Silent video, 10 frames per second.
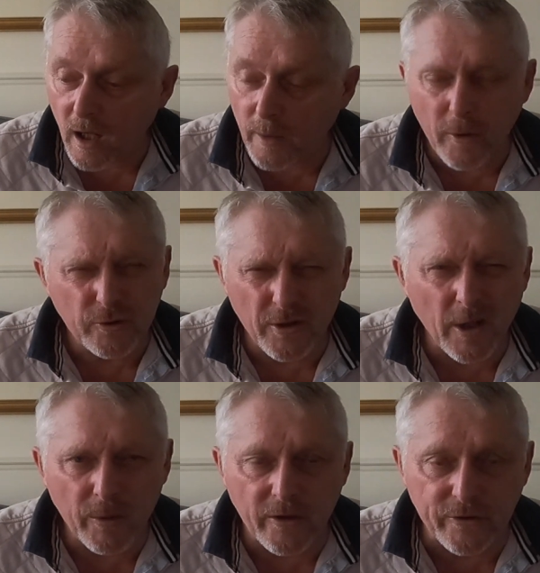I'm not sure
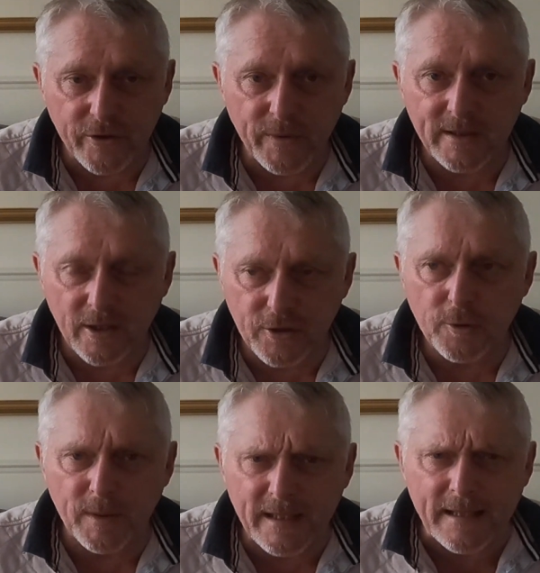how we're going to do it. I
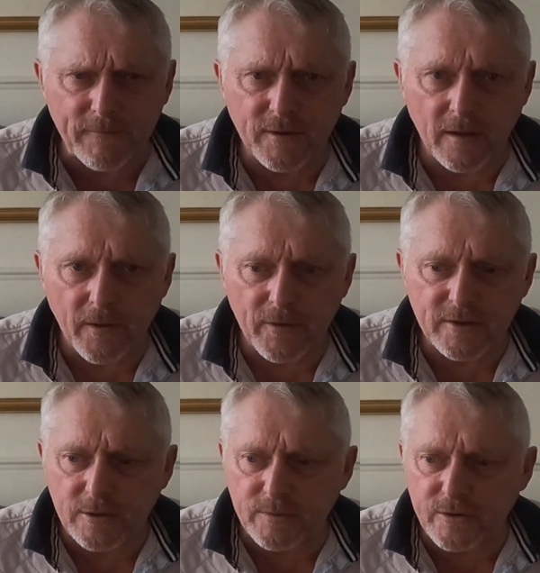do believe there
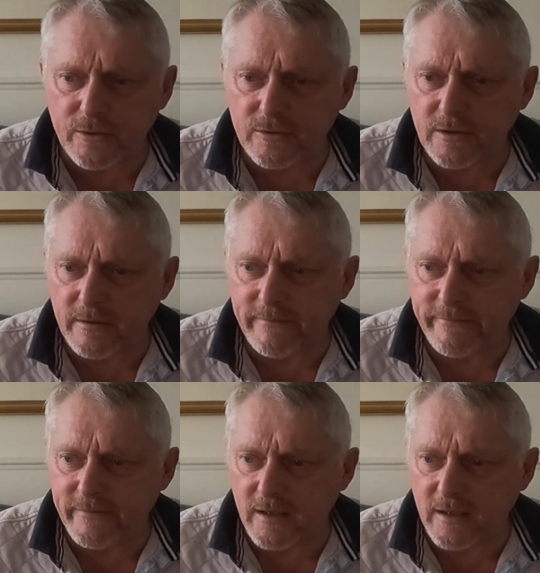is some sort of